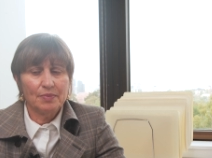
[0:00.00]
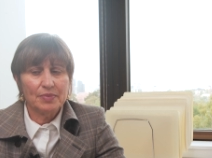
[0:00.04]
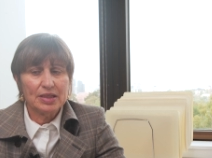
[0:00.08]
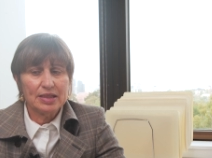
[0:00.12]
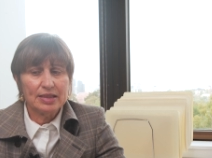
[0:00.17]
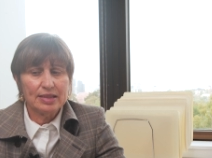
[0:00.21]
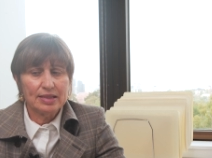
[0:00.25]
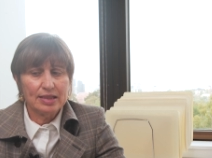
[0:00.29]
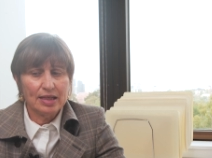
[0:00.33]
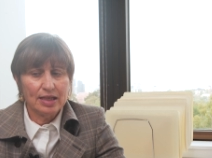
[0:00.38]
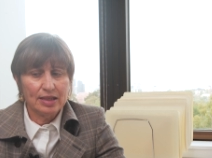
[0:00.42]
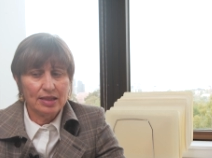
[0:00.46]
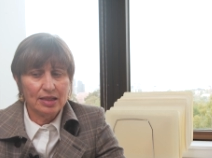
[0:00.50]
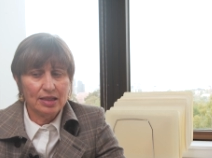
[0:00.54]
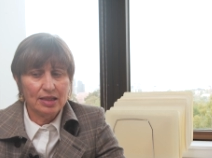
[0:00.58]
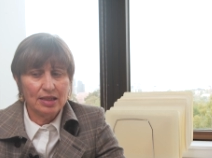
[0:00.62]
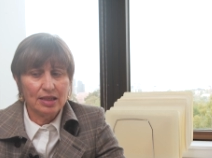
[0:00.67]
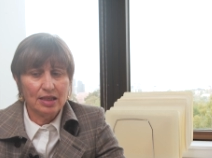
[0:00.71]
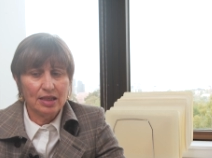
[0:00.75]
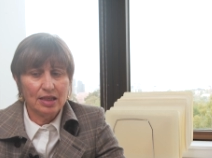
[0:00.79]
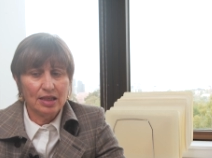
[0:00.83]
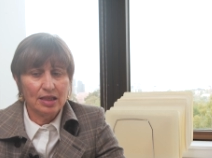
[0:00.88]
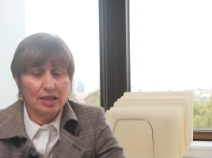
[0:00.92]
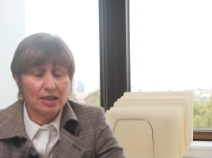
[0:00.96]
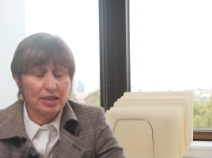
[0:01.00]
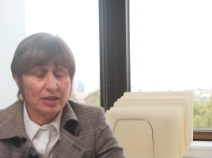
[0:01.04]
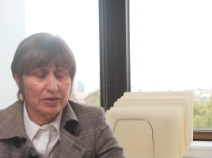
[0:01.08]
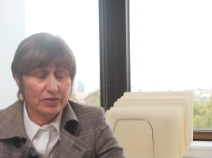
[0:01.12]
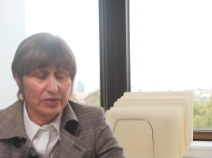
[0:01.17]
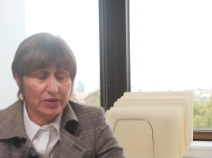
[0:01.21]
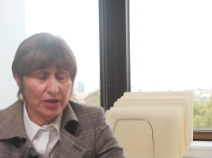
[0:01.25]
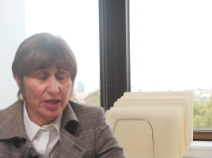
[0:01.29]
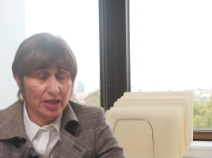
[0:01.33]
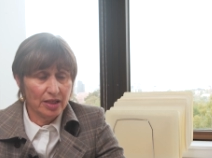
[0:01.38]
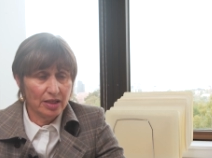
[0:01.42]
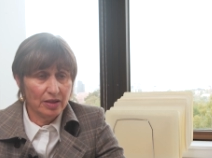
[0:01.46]
study in
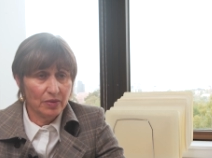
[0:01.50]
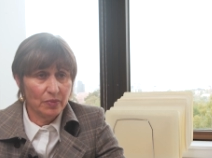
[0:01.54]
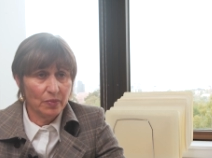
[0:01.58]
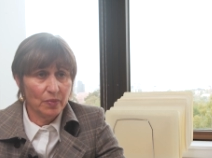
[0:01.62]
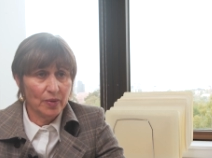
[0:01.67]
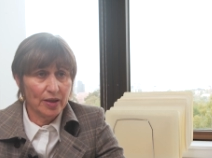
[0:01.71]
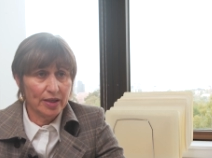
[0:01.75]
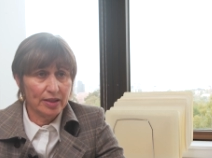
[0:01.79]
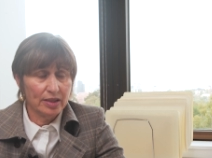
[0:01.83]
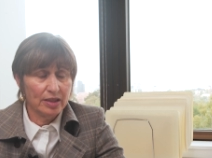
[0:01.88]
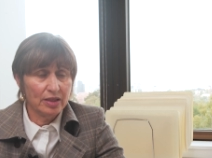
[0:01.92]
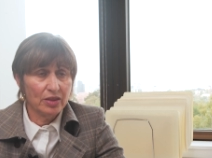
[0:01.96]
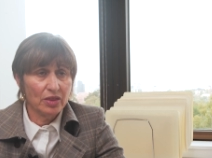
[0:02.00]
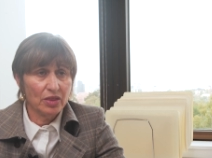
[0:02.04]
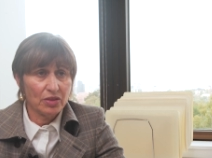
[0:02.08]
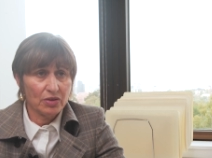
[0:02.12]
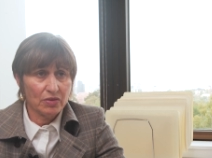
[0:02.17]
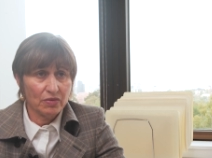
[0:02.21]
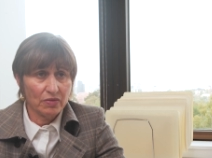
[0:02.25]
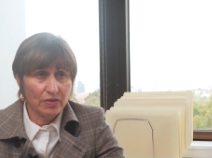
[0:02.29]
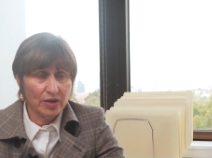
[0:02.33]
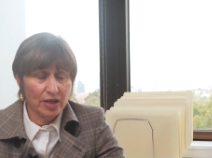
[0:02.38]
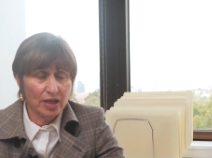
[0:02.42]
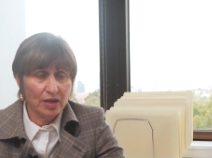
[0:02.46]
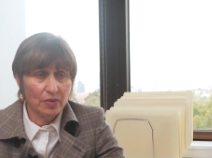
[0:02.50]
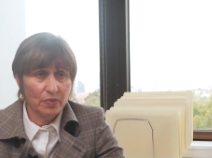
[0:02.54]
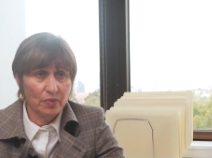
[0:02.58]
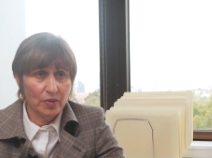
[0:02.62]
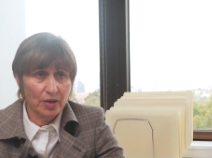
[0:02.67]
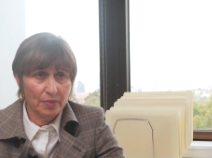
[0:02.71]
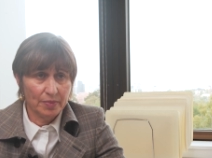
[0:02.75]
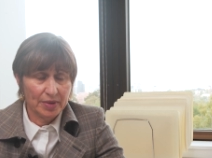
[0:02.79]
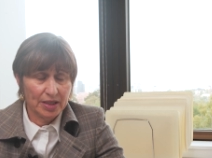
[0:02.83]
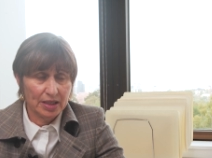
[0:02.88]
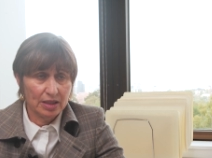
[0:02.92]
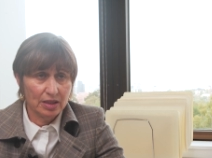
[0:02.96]
Australia, one in three
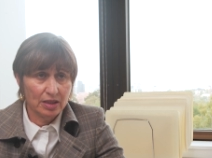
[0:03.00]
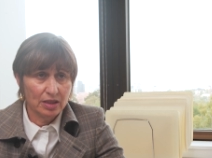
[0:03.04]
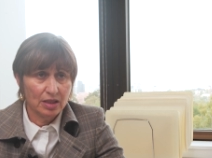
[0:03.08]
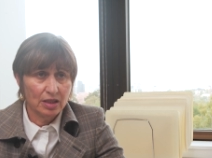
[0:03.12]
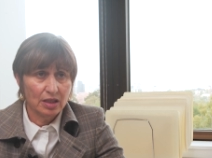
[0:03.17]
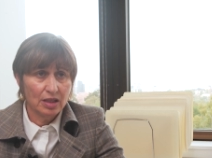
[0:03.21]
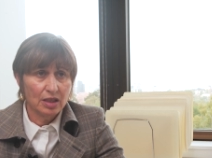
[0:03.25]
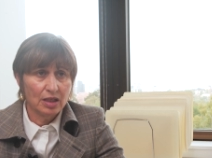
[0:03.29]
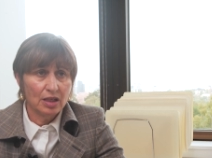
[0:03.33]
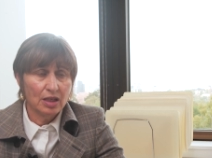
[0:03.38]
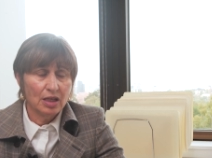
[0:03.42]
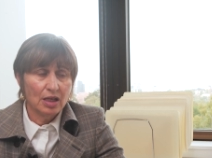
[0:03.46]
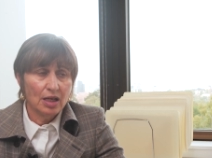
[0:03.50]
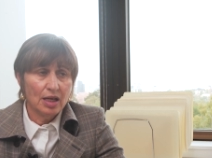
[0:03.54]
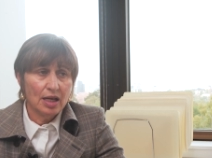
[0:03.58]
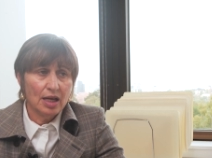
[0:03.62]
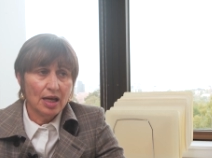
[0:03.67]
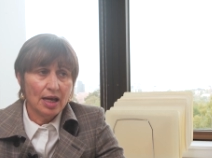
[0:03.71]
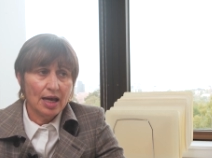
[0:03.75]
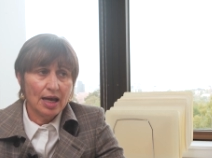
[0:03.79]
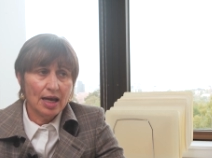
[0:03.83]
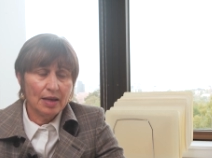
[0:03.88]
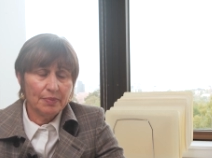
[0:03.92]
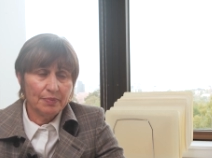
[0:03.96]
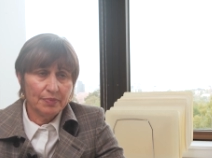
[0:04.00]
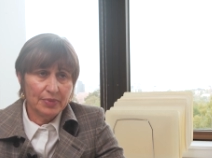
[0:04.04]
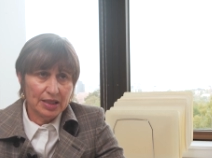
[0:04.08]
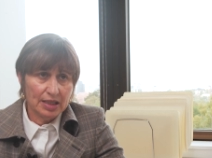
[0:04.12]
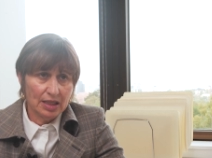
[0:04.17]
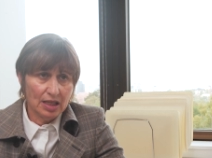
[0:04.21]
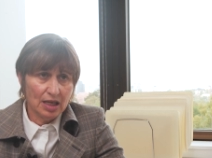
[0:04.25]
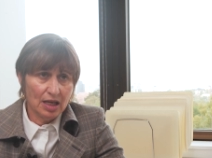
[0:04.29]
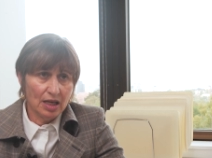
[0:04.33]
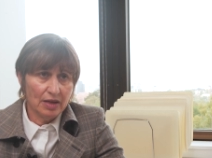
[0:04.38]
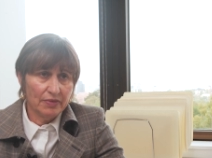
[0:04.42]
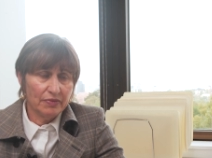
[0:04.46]
women at
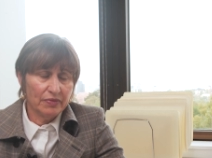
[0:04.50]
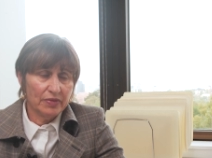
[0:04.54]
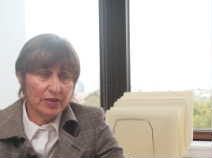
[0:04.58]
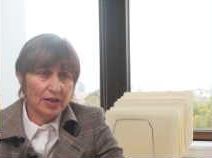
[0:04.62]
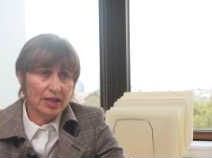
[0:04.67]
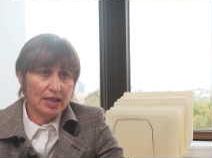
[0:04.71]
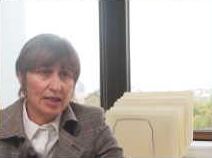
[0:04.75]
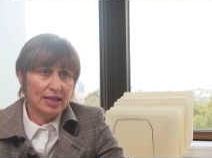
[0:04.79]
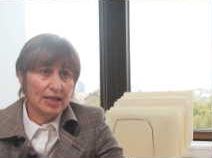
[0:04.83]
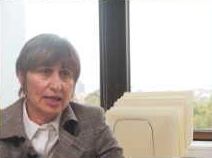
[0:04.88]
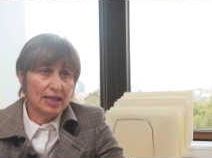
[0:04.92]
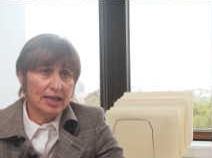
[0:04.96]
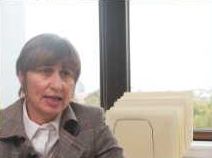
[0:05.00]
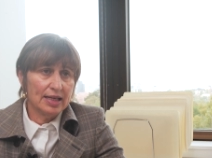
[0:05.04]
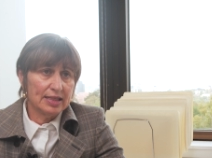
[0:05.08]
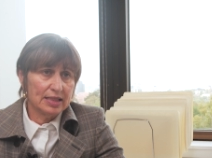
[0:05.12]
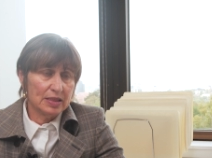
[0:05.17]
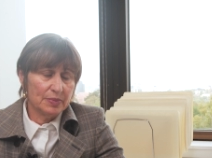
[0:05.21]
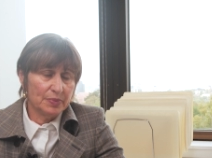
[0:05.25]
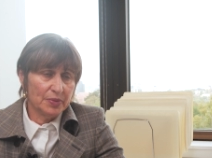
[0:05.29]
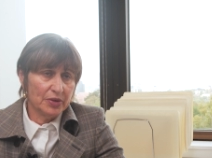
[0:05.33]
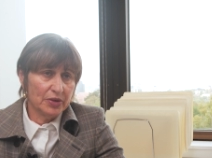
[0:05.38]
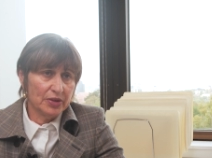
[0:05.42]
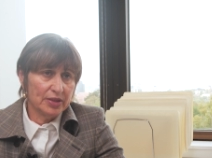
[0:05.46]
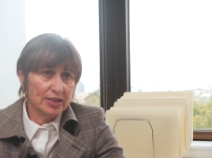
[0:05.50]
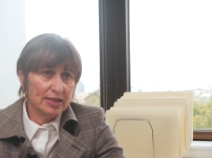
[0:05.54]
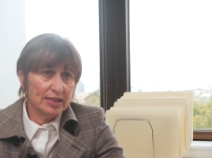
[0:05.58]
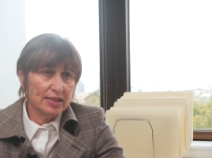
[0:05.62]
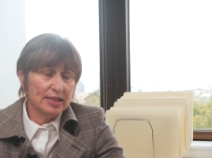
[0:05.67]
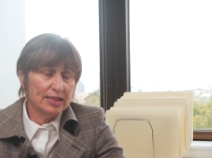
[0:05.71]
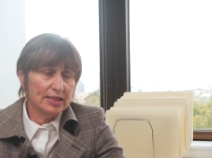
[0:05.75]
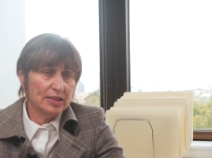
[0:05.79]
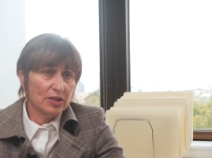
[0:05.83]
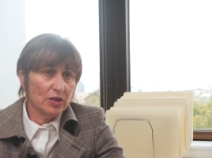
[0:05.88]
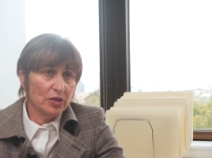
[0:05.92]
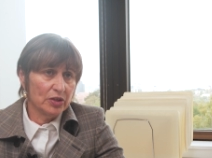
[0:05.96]
midlife
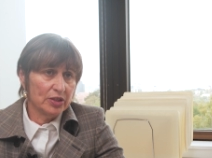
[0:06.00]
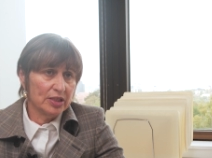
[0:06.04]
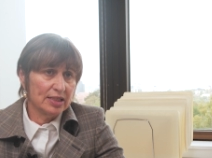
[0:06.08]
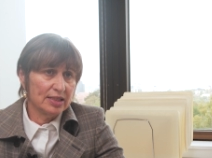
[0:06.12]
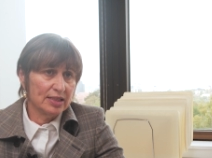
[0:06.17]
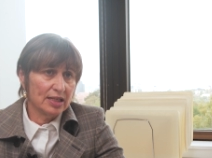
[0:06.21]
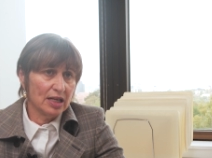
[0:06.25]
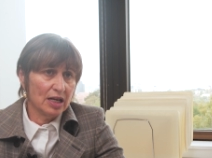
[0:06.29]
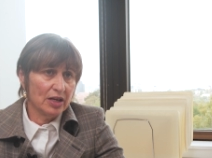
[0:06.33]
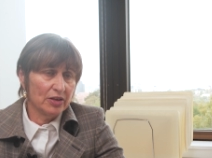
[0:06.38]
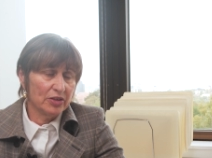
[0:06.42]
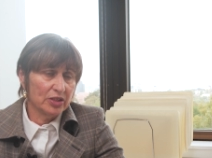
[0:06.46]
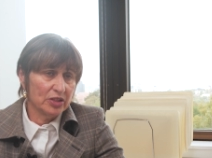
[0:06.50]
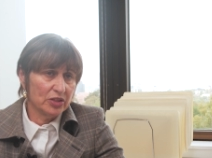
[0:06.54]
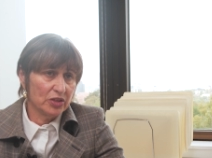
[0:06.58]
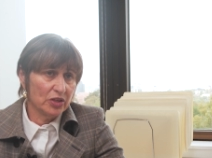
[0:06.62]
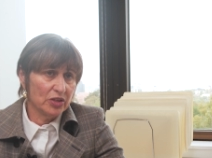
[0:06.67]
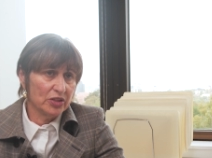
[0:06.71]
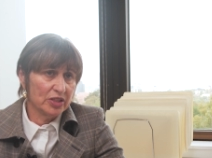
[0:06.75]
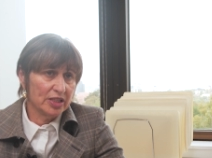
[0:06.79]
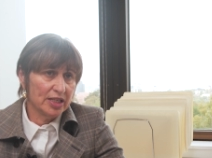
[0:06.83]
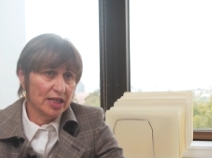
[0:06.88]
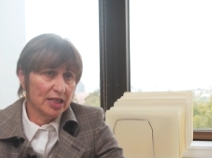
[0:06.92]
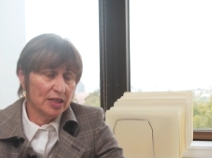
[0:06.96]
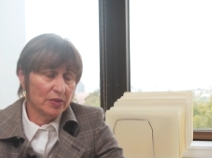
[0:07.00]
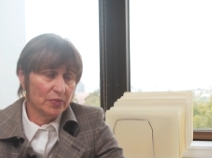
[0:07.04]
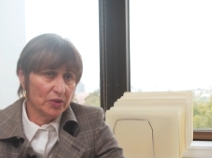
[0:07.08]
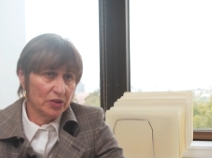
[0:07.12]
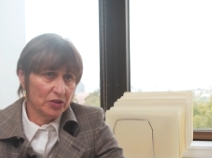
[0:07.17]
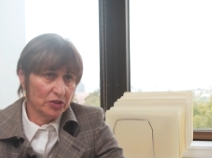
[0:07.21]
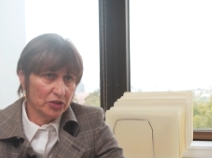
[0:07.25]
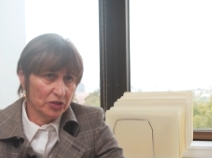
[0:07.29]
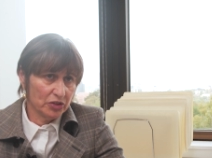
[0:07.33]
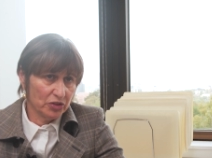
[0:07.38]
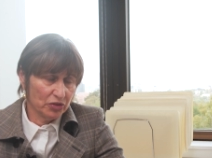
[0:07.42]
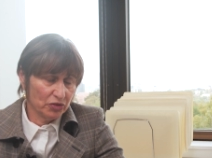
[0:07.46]
experiences low desire associated
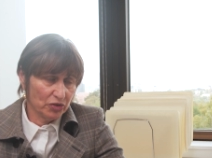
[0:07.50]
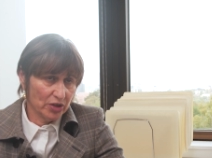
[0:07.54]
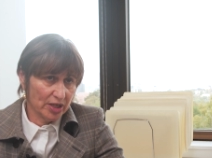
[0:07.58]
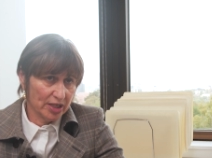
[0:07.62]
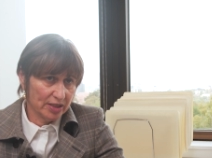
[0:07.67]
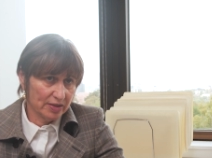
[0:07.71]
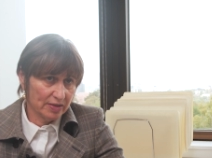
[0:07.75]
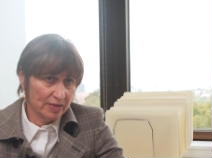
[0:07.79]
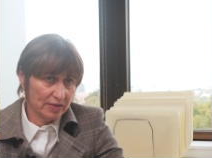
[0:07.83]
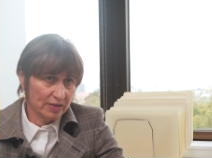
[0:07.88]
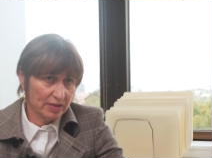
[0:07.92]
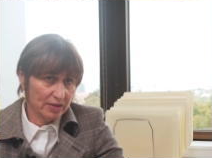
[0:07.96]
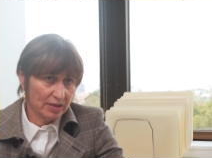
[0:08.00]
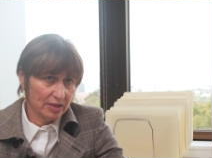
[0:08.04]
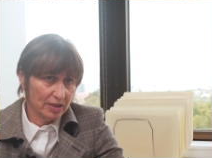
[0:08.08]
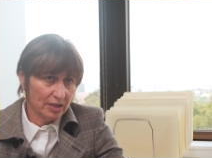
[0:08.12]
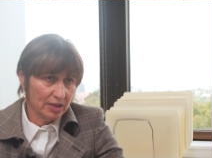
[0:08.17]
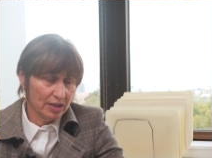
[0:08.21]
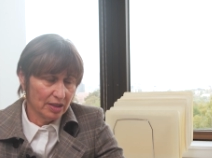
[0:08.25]
with distress.